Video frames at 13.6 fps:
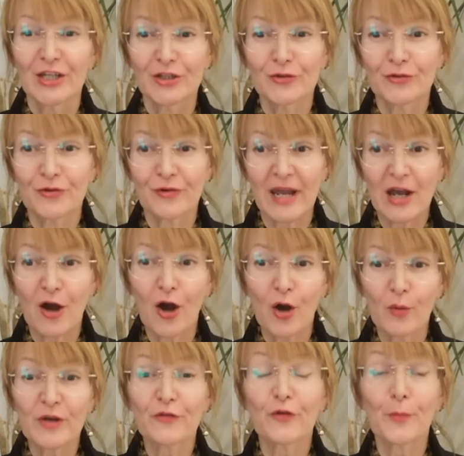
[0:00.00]
you'll create
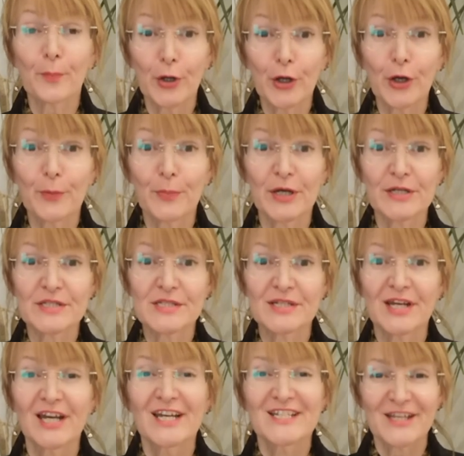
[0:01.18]
artwork for a
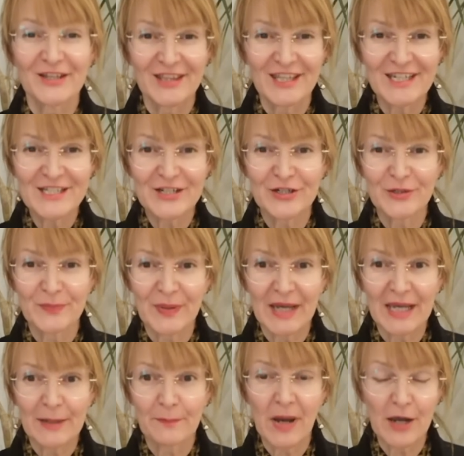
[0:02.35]
purpose. So this could
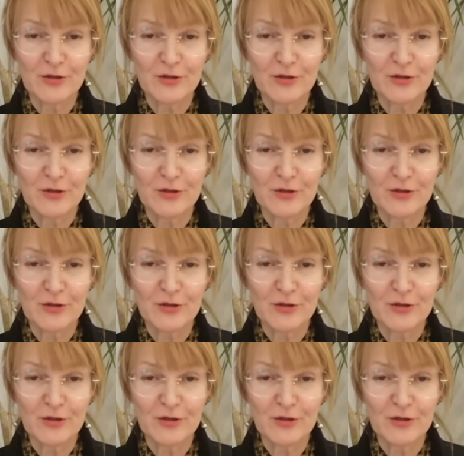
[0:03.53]
be